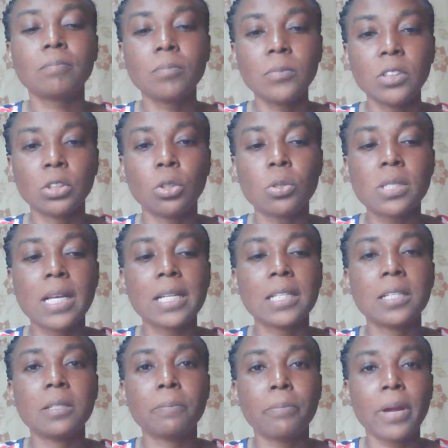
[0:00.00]
Those are
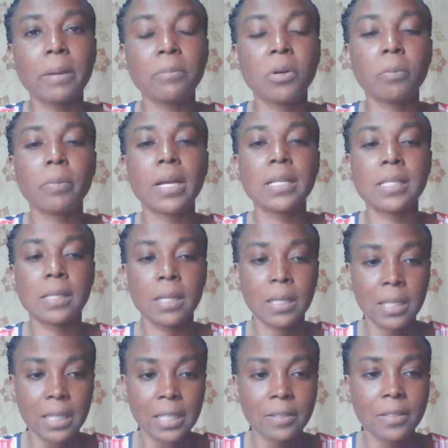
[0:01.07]
the prime numbers
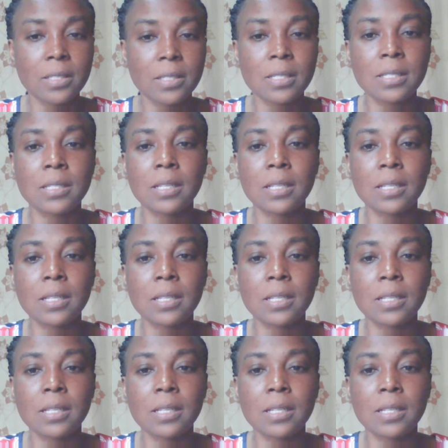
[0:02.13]
in this